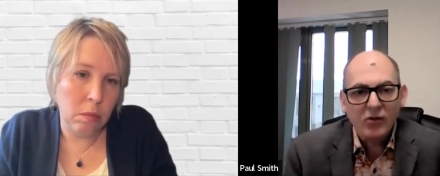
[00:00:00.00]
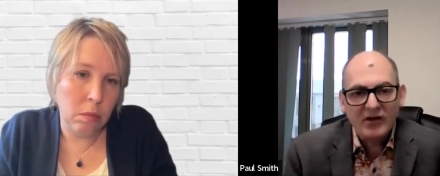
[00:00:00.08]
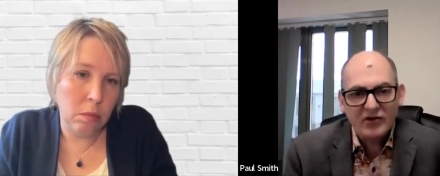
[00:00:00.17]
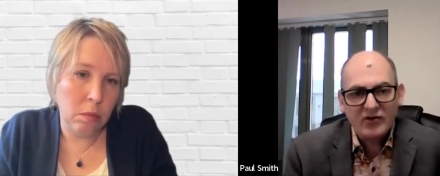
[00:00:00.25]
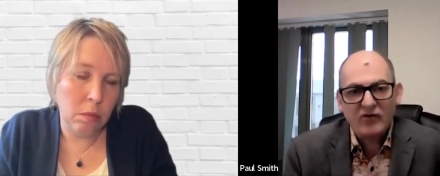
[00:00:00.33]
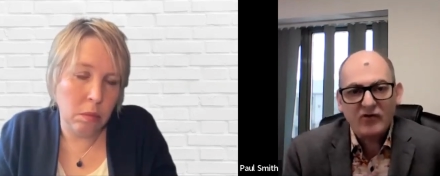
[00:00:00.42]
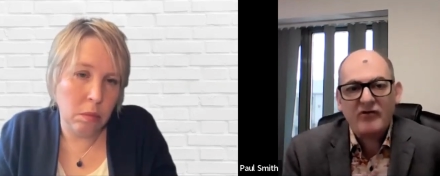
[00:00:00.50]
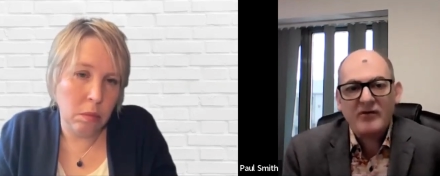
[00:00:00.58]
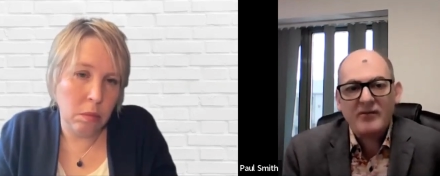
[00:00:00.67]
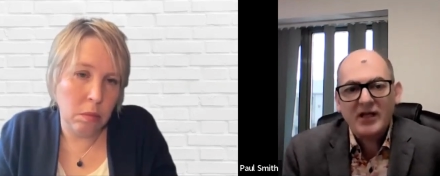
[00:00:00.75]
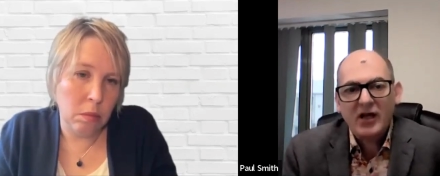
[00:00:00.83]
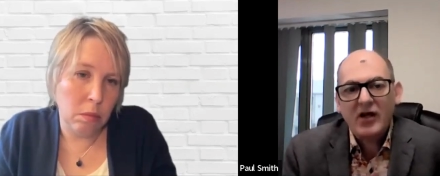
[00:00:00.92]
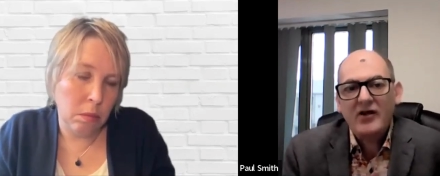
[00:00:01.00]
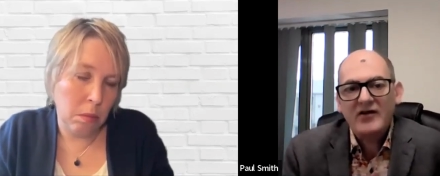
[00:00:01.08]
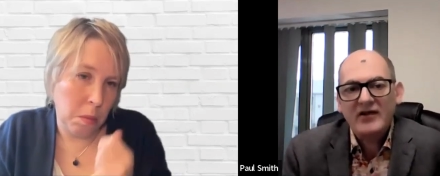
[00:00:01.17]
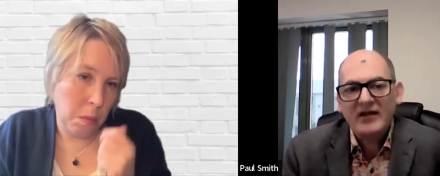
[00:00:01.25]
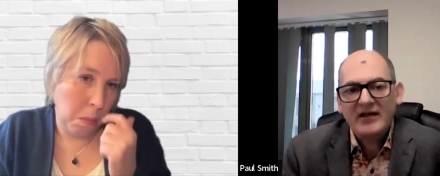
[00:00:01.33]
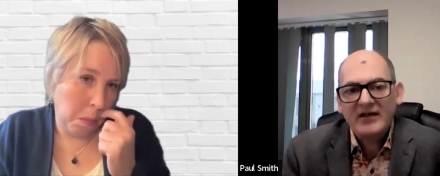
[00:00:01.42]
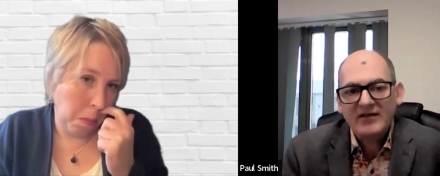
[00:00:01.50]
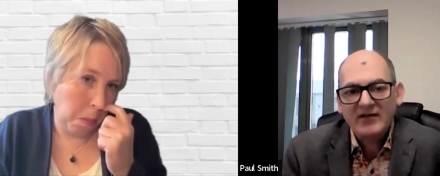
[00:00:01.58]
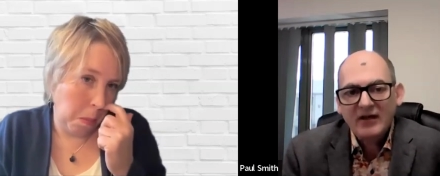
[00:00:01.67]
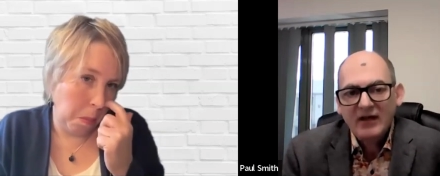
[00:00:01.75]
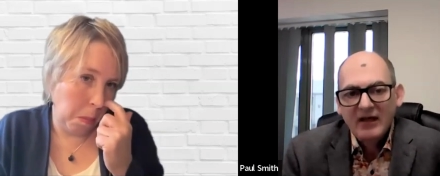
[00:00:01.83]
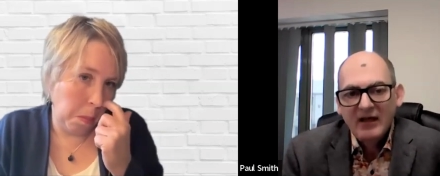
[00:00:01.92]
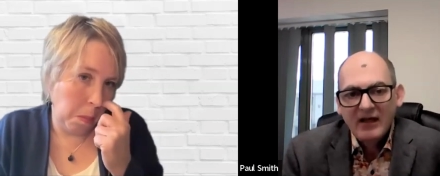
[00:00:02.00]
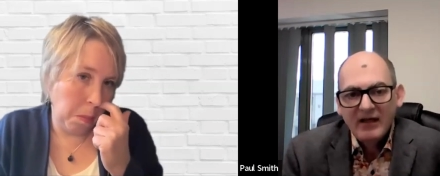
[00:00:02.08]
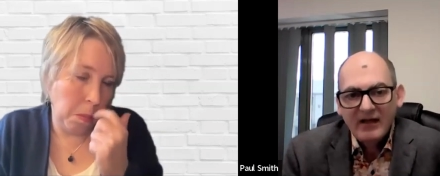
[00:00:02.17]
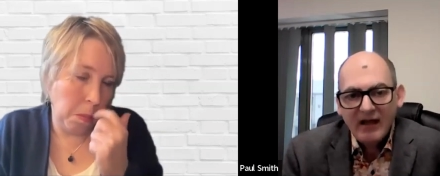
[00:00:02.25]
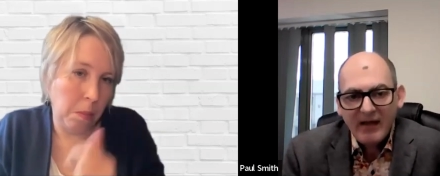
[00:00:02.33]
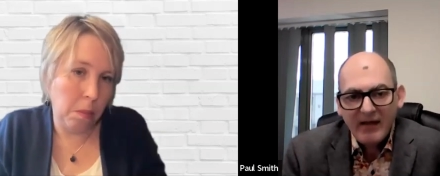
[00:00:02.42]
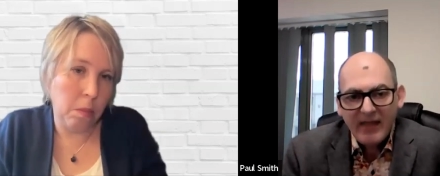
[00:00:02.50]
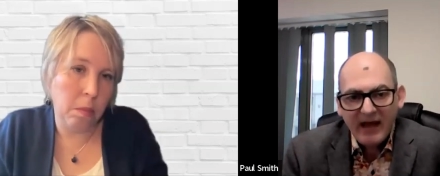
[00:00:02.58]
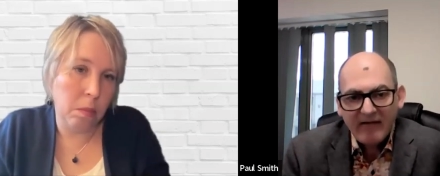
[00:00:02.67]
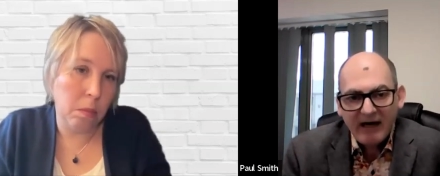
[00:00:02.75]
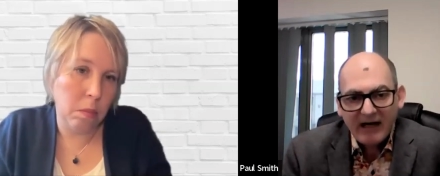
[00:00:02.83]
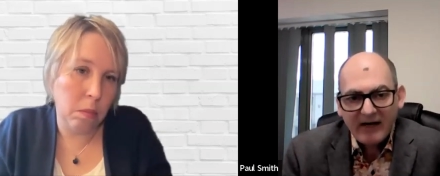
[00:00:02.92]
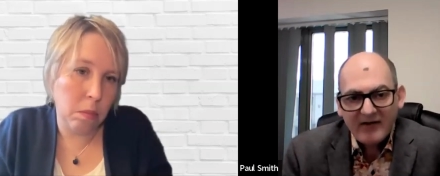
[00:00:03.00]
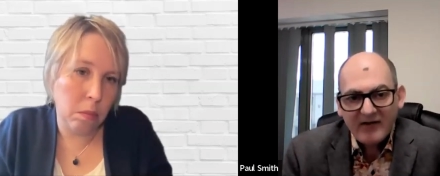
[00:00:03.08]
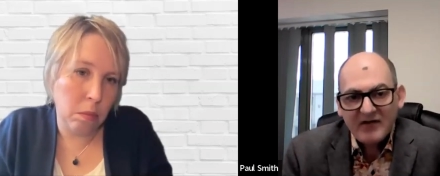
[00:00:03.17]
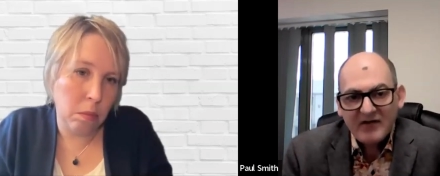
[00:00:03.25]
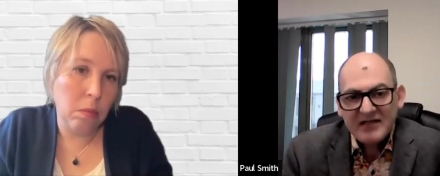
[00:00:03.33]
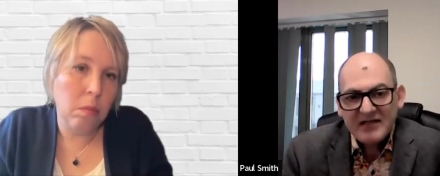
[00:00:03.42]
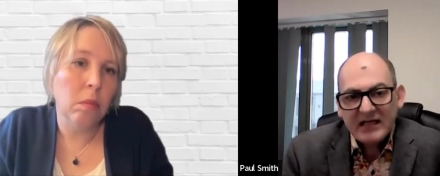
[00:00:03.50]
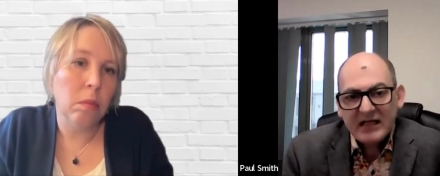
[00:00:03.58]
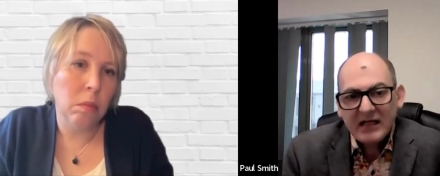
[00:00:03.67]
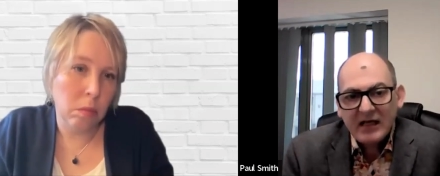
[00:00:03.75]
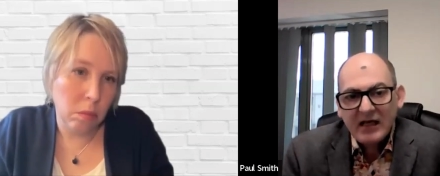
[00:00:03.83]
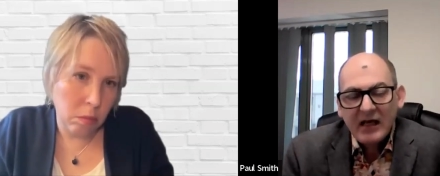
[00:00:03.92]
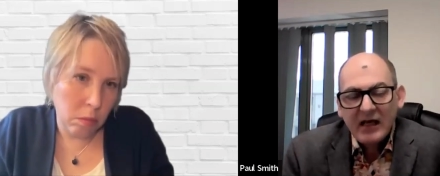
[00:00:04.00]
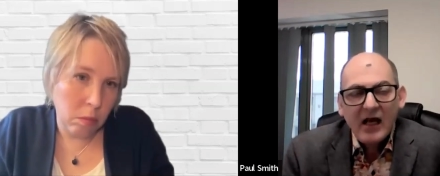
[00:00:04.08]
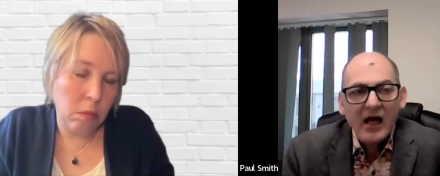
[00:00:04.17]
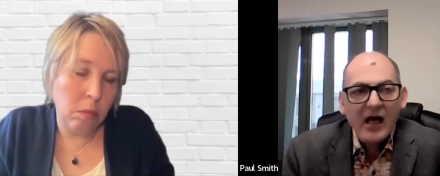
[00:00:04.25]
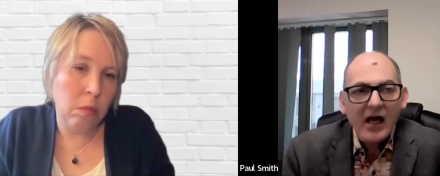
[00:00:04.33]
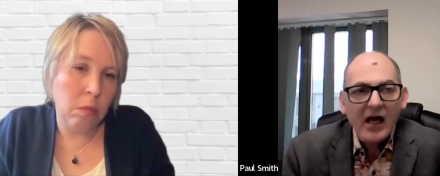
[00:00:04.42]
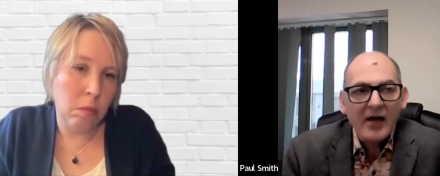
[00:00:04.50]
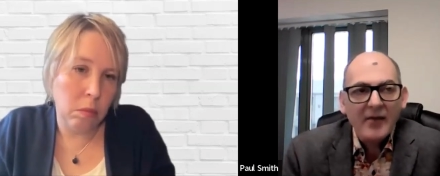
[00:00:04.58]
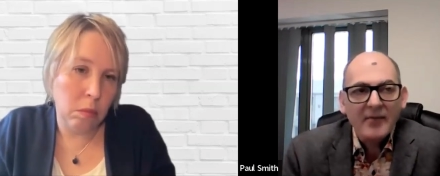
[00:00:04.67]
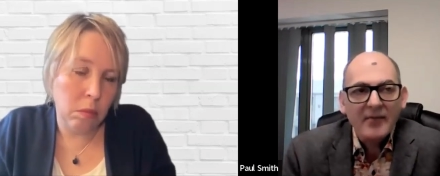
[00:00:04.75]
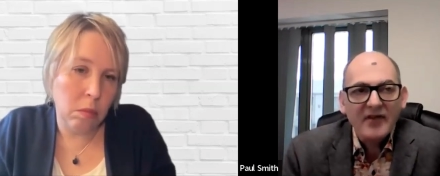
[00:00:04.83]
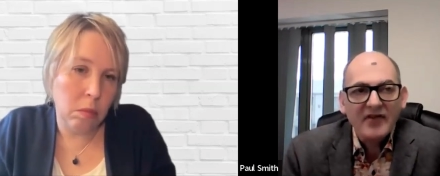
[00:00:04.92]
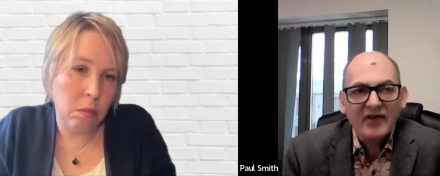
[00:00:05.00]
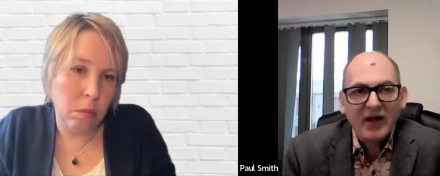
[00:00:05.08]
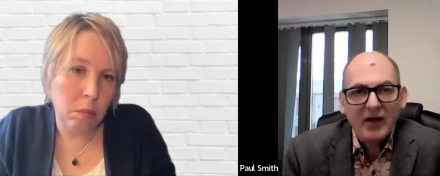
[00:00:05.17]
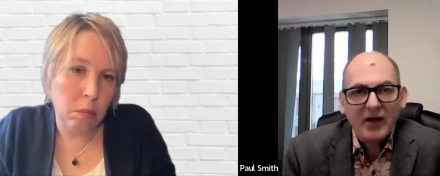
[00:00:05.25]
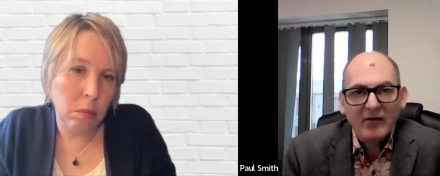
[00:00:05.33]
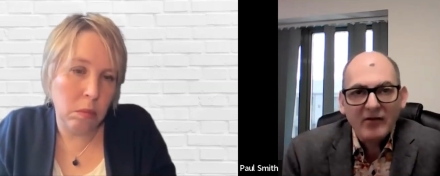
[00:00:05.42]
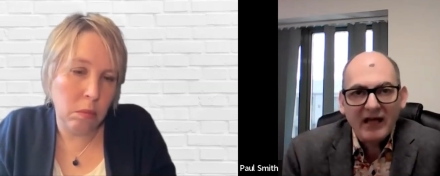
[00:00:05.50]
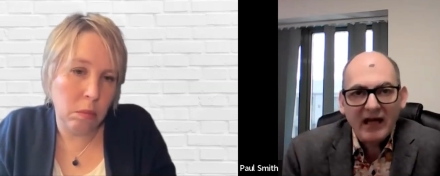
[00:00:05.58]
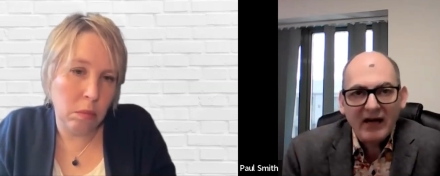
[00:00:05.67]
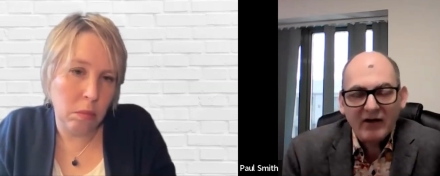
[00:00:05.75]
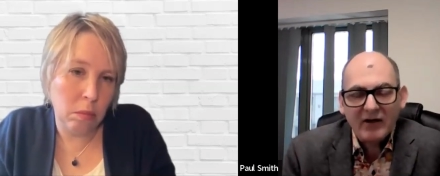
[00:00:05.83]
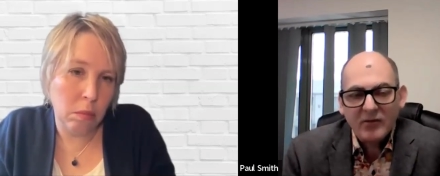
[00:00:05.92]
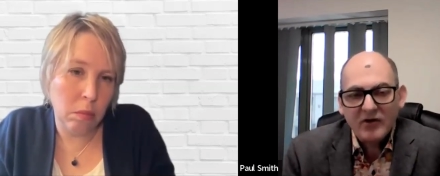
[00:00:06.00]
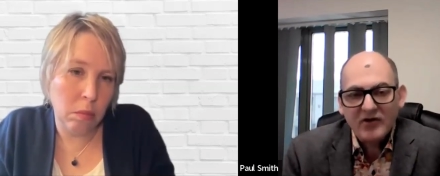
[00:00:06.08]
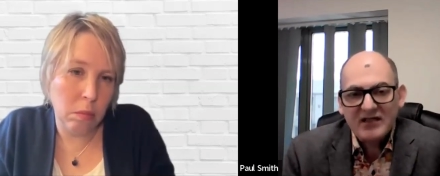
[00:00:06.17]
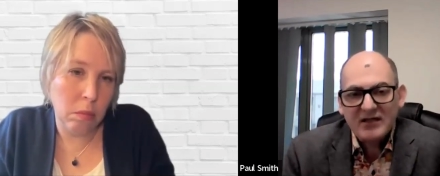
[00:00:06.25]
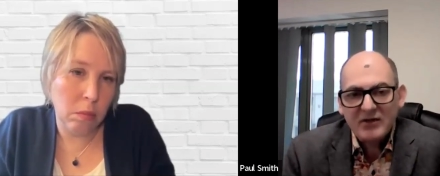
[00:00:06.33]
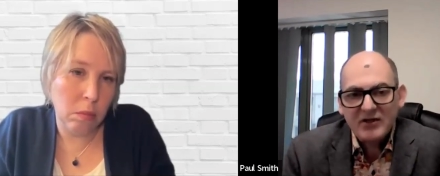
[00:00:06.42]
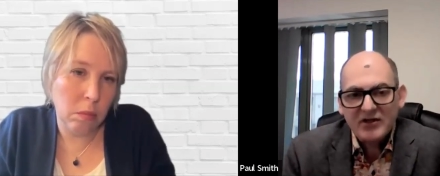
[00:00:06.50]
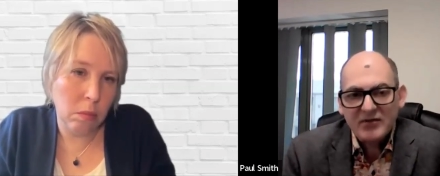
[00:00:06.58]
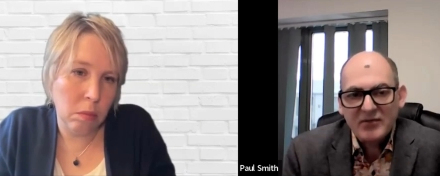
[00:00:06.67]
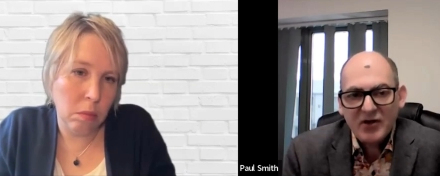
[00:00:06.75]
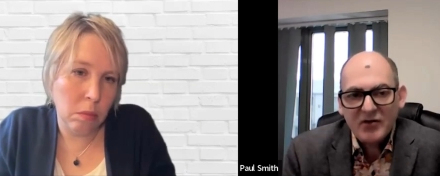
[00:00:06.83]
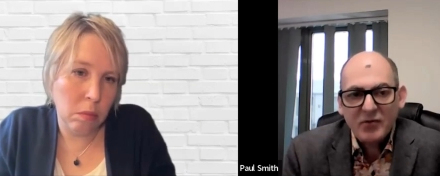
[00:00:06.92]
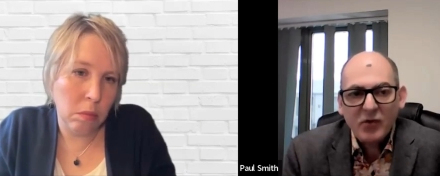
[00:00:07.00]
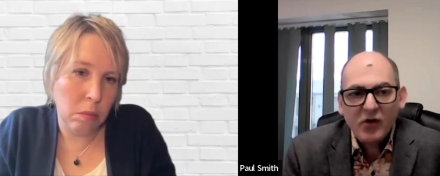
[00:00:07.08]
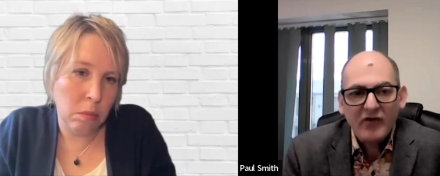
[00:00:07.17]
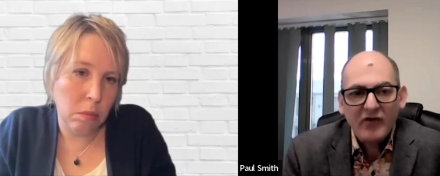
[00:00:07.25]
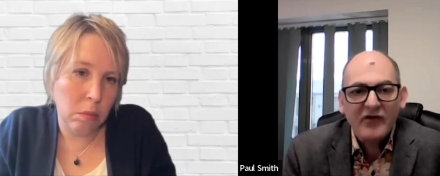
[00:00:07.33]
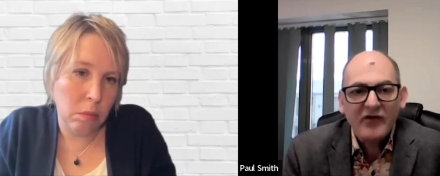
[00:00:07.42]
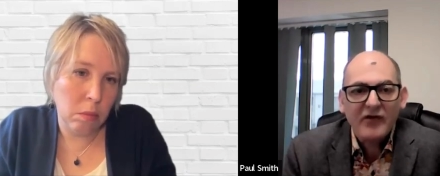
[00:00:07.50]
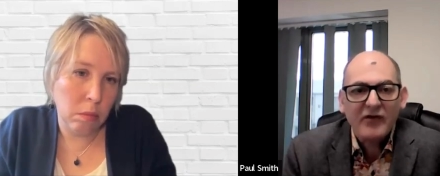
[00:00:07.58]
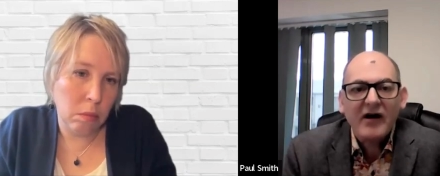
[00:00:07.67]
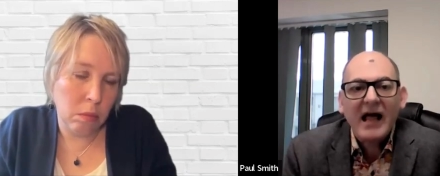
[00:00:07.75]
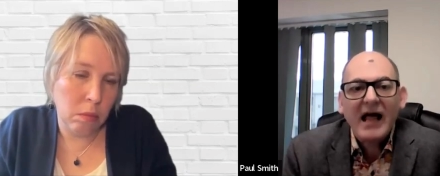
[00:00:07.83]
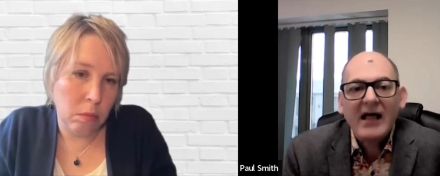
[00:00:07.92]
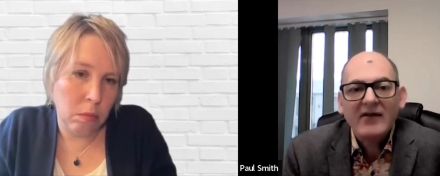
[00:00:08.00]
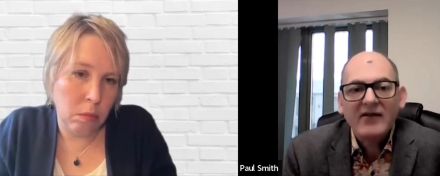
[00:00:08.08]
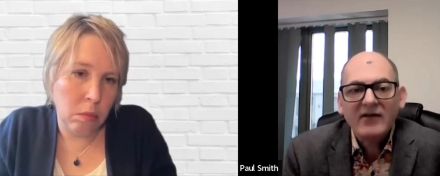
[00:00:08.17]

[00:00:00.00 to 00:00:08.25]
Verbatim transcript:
Speaker 1: which sort of criminalises their activity. So they're a community which is much more under threat